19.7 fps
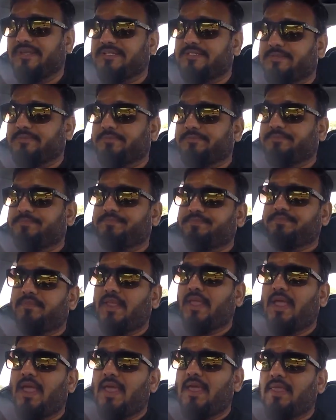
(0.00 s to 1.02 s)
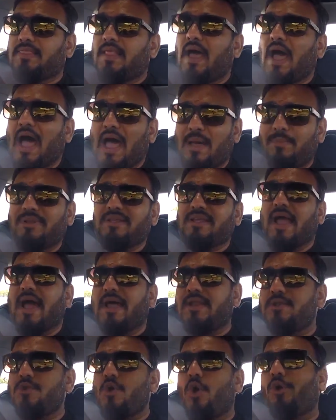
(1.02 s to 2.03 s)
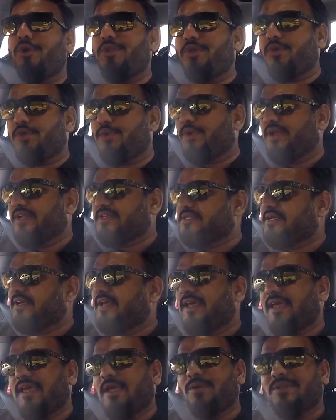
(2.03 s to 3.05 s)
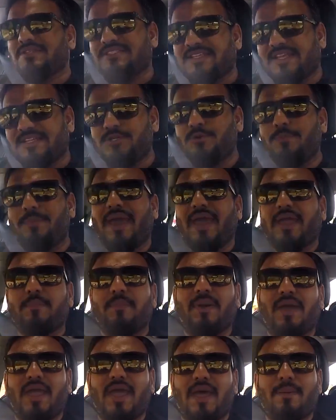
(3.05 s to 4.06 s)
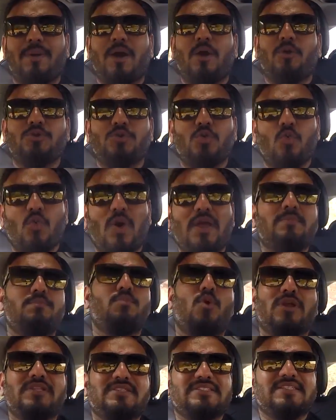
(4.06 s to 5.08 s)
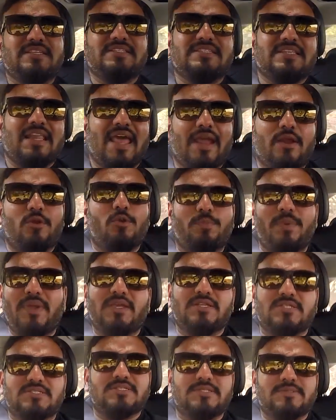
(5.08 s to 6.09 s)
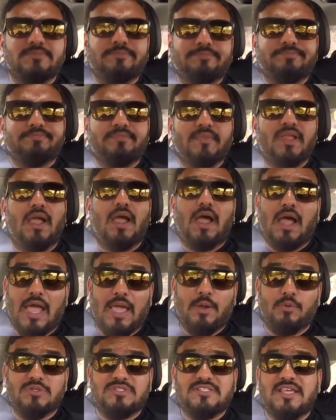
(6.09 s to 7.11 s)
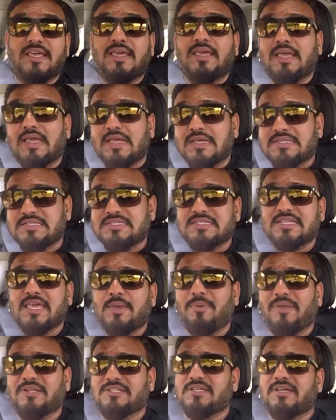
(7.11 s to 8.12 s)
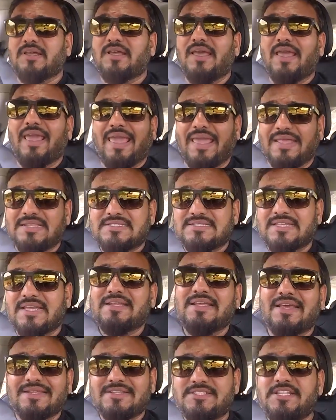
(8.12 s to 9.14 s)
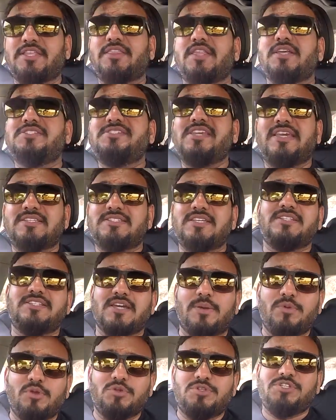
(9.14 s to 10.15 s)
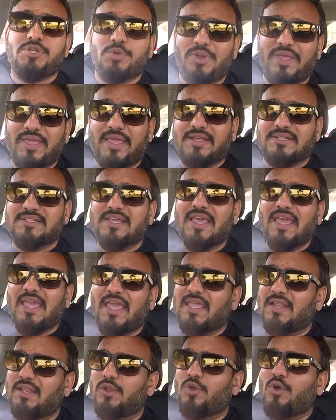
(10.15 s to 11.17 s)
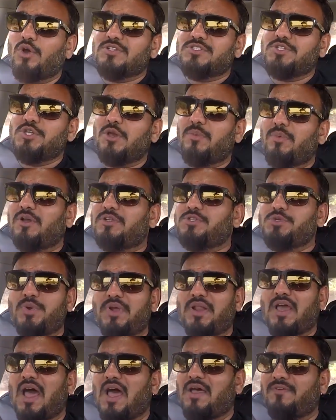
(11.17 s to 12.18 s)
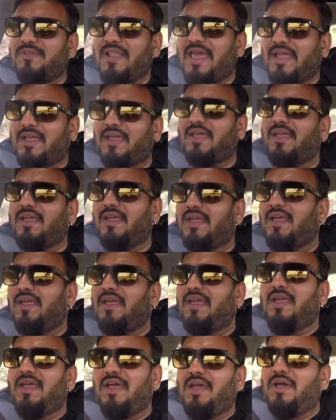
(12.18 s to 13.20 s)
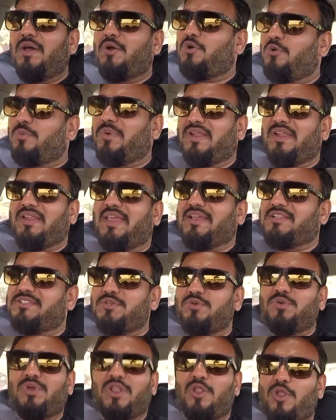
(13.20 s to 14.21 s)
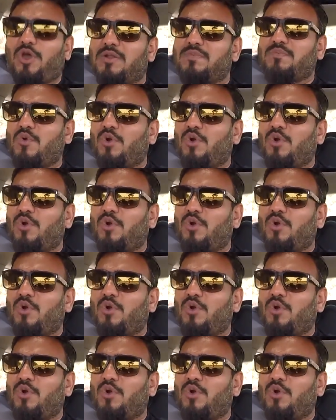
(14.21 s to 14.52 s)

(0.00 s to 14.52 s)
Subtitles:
bit, the Harman Kardon audio unit. It will set you back by about 1.6 lakh rupees. I would say skip it. Instead, take the JCW tuning kit. It will cost you about 2.5 lakh. Oh, but it gets you a lot